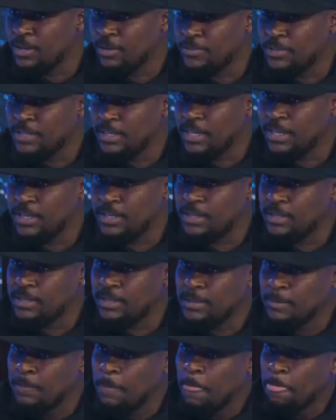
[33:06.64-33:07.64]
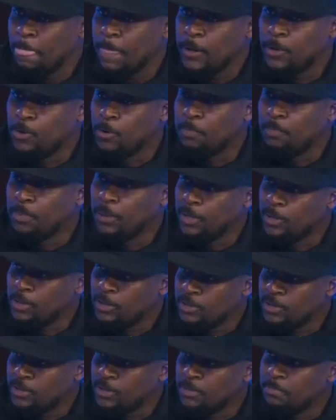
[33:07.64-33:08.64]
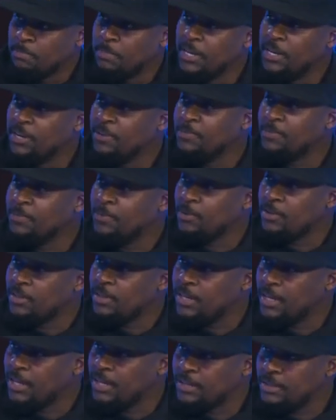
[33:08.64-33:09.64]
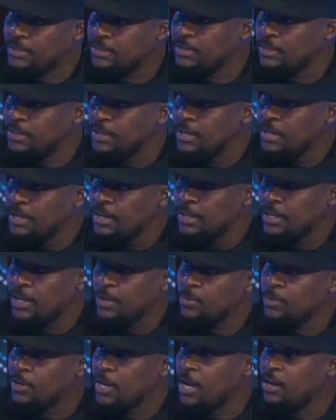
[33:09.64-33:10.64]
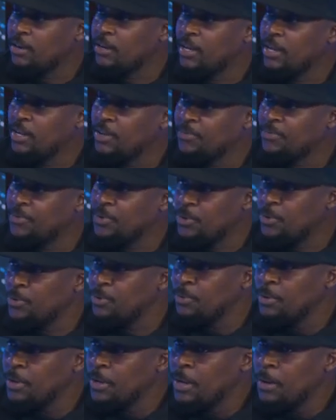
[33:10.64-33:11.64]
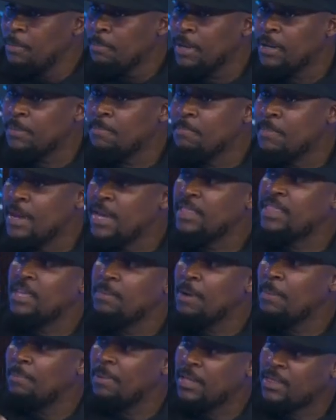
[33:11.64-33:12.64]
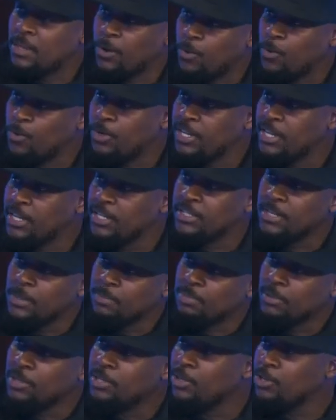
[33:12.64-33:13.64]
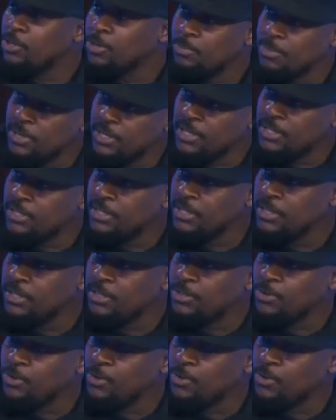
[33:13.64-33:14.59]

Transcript: you've said is, build meaningful things that would outlive you, but make them about the audience and build a community to